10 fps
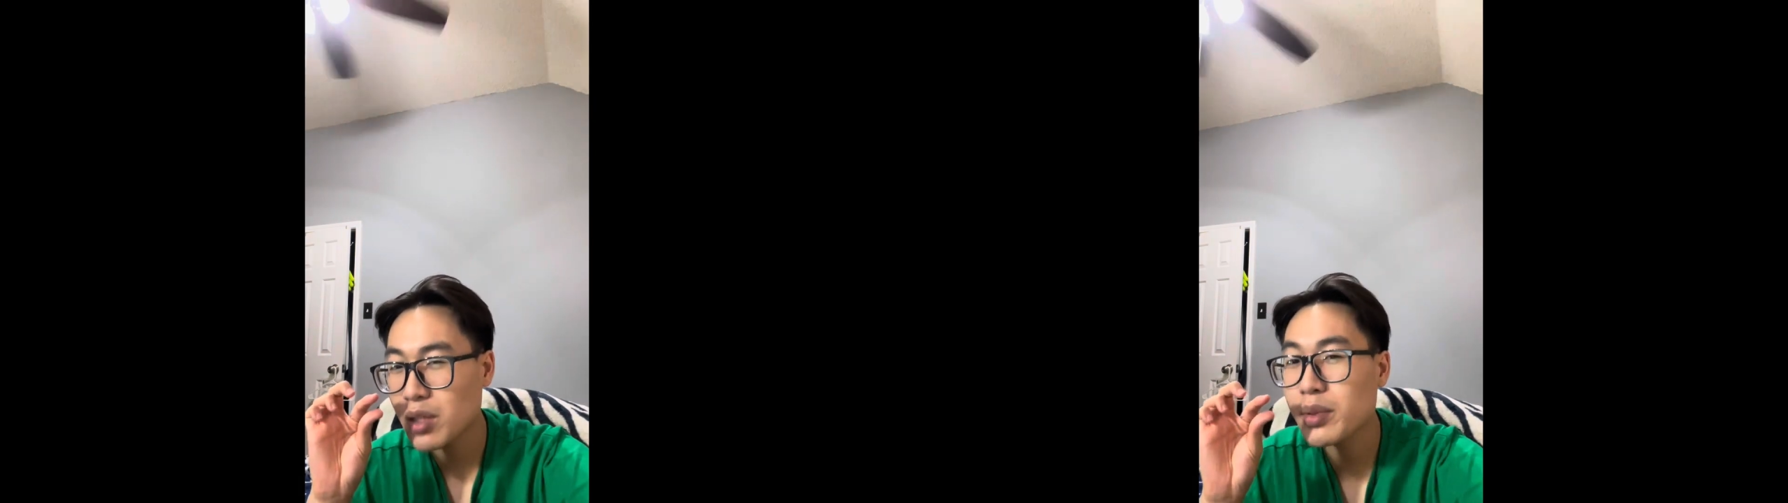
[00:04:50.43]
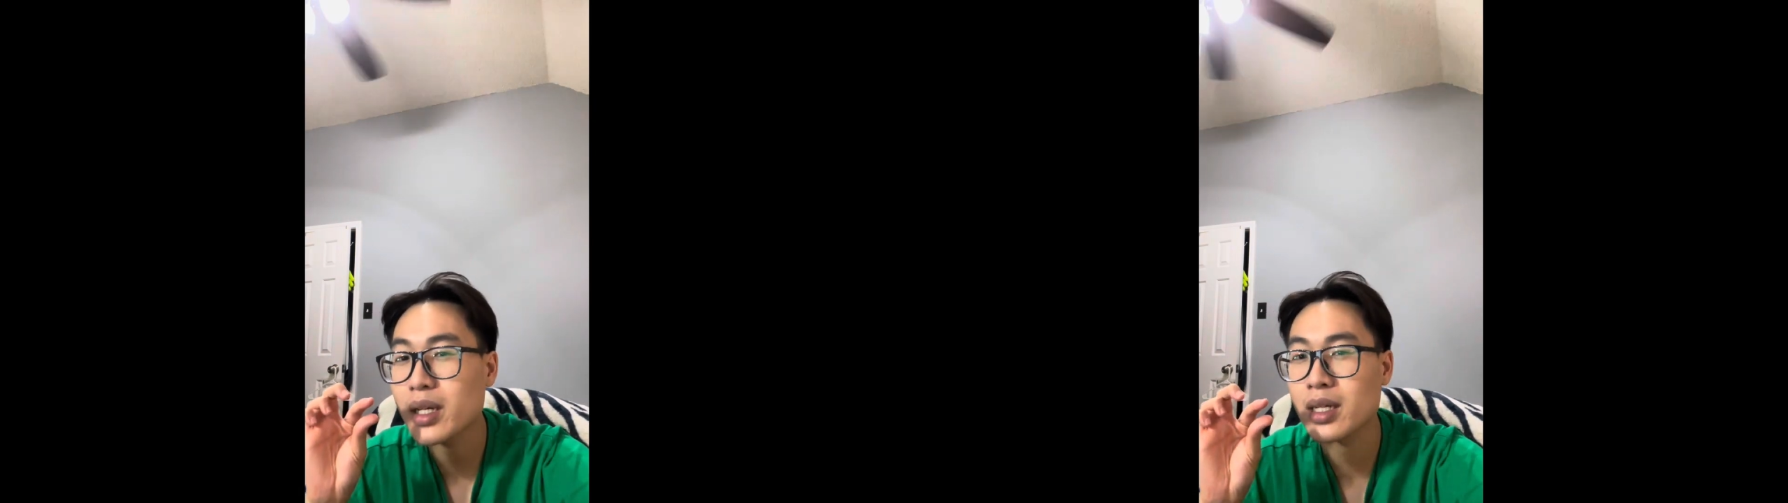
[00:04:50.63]

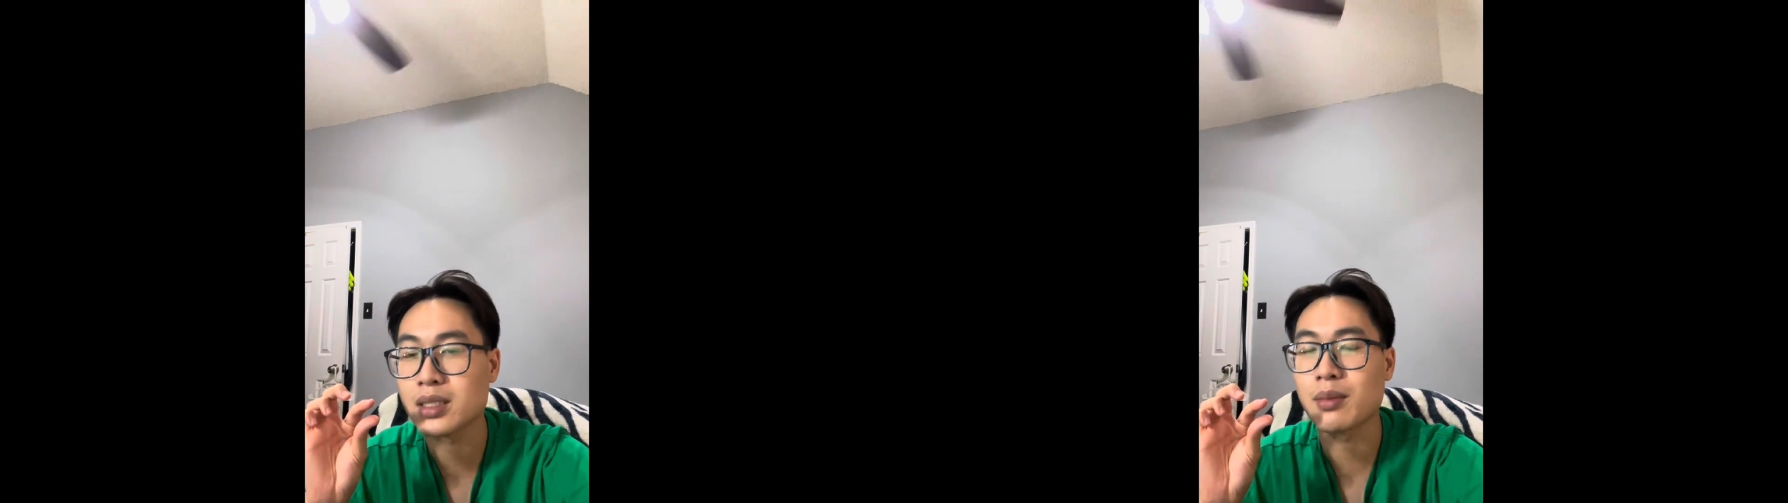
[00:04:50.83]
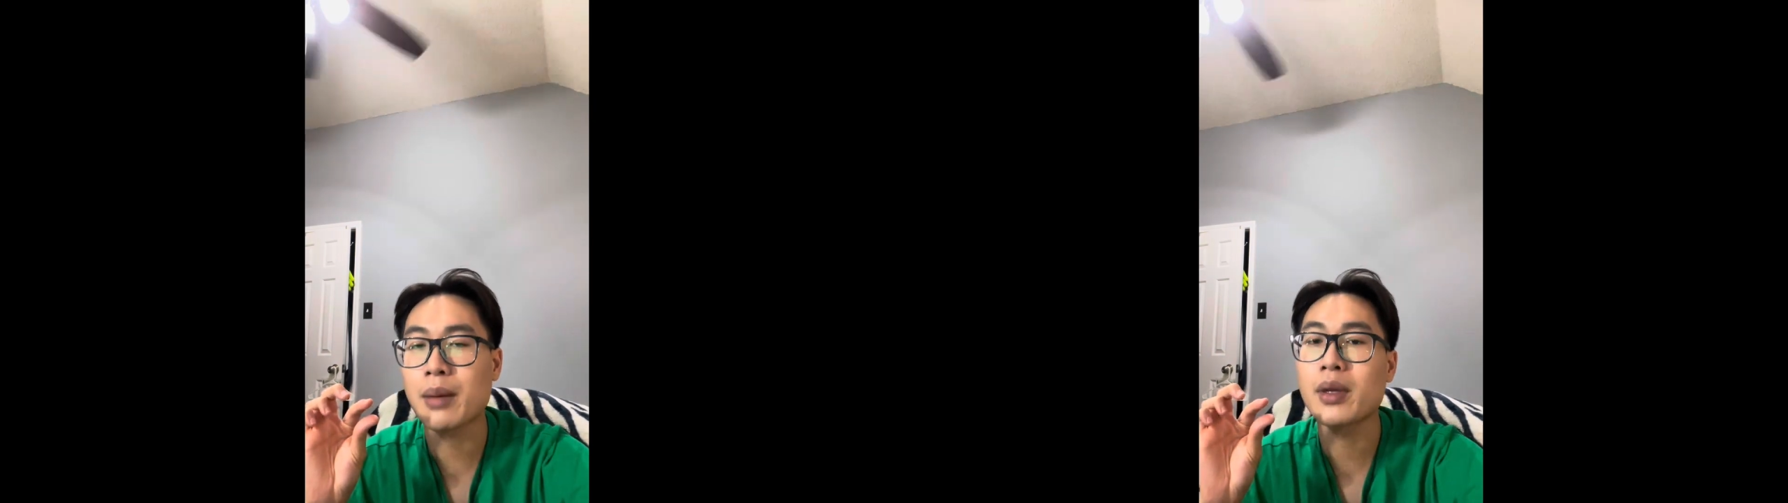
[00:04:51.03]
bit because
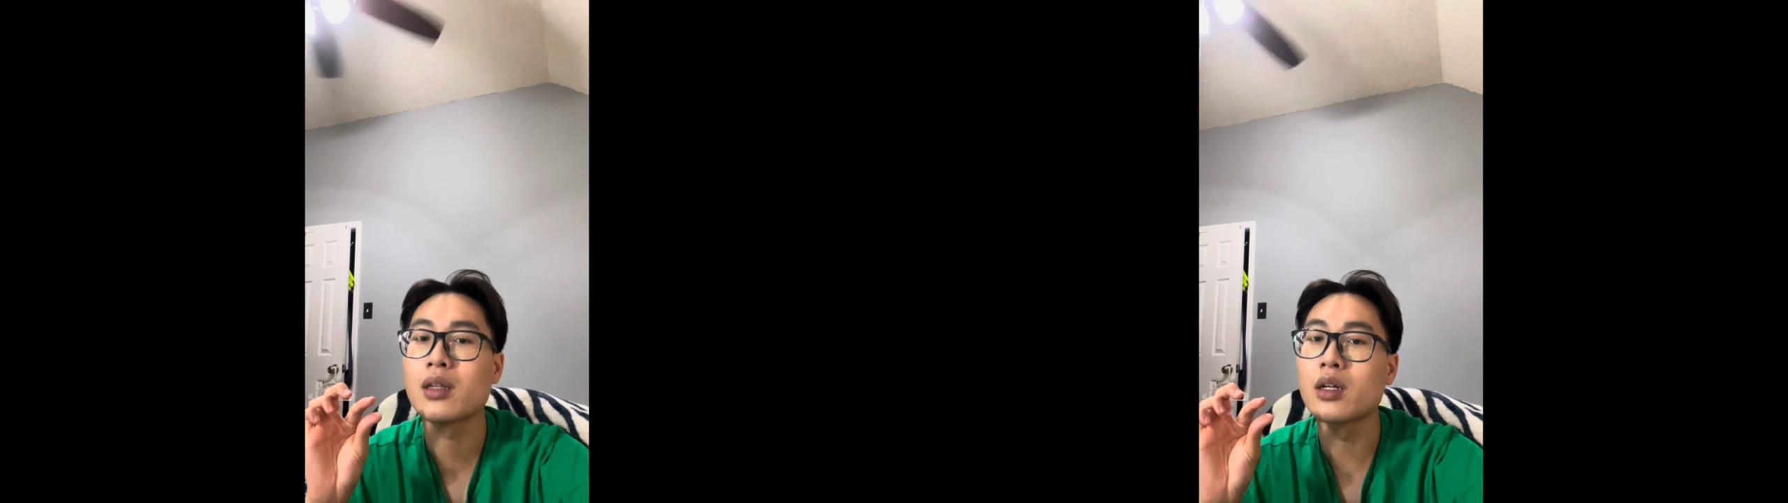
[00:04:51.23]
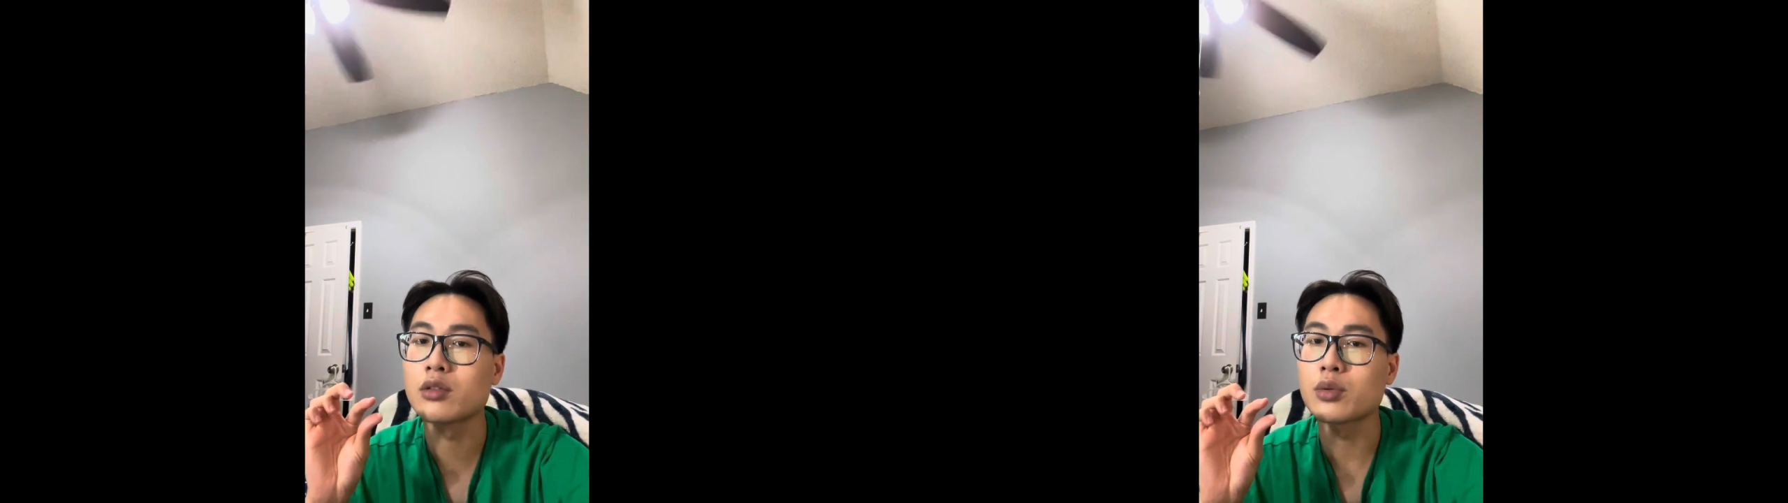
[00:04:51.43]
it might be a
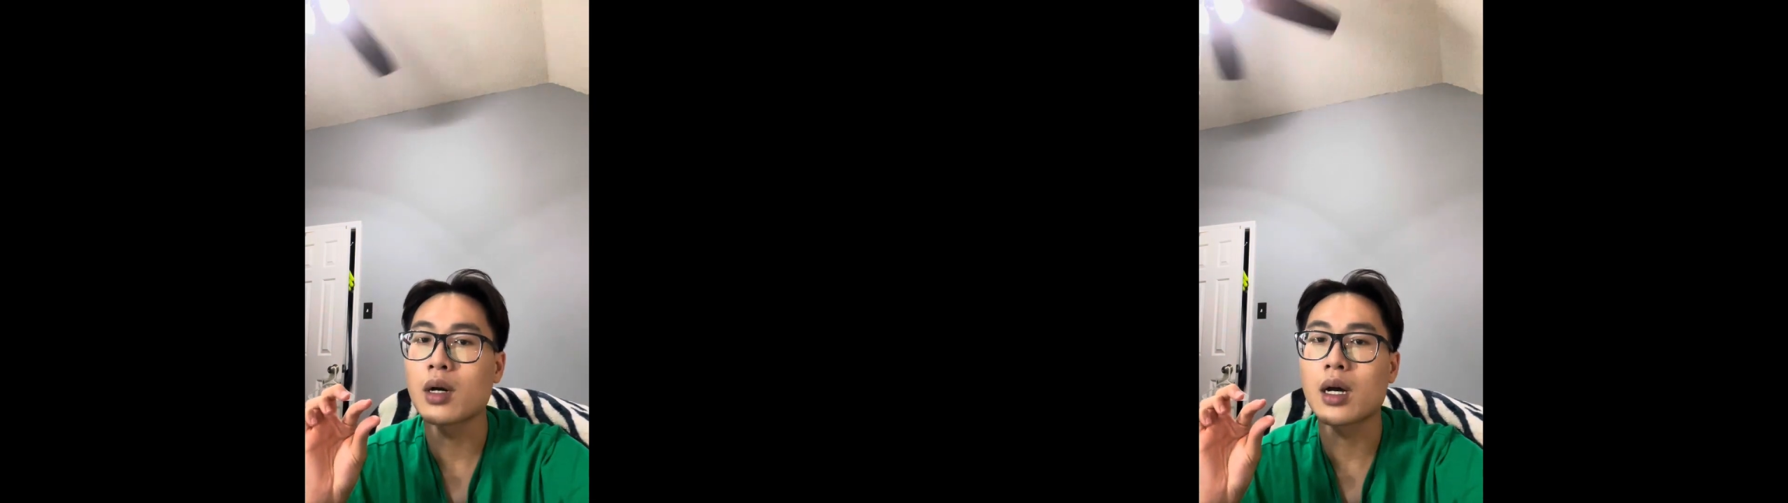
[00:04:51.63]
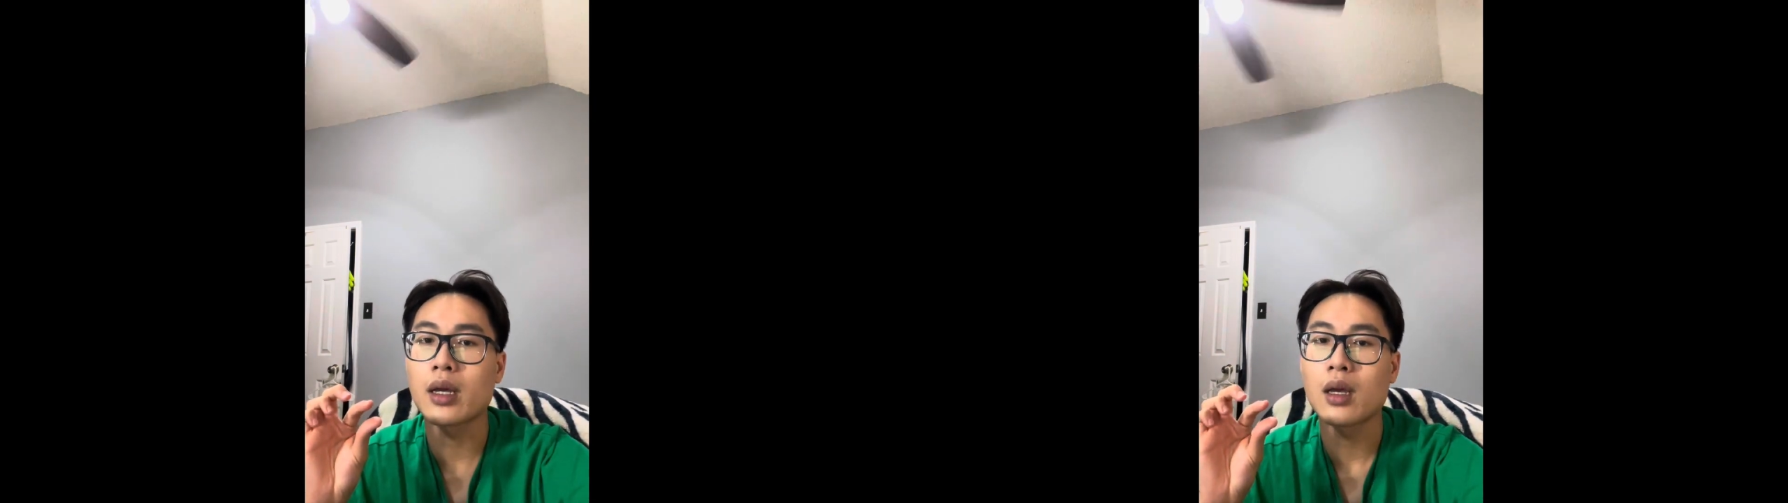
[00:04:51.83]
little too
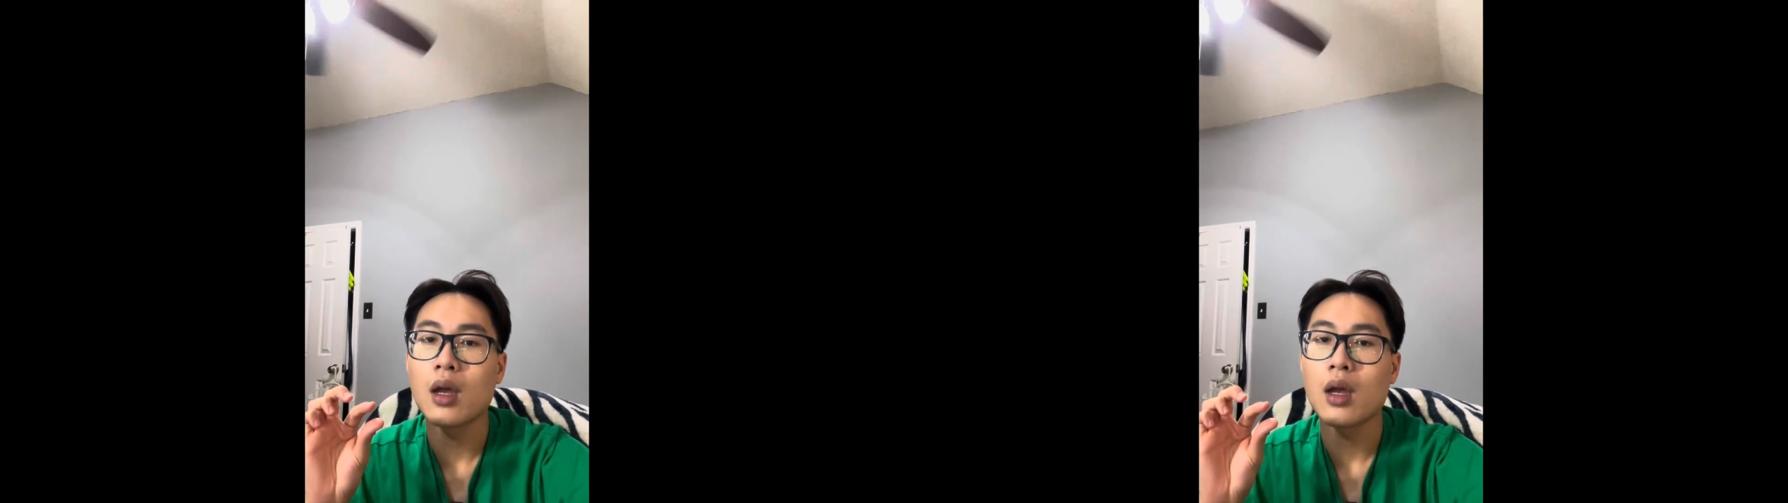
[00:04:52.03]
high.